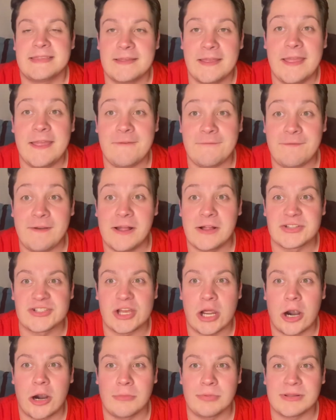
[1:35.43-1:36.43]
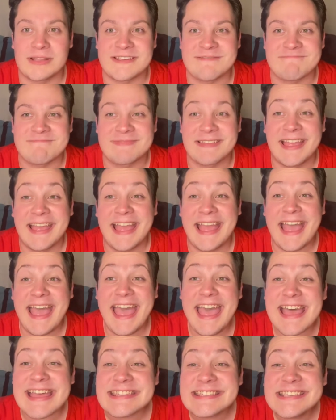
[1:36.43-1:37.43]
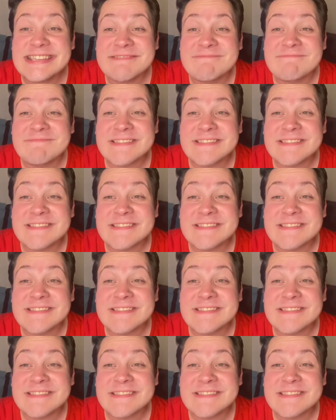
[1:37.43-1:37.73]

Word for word: It fails horribly, and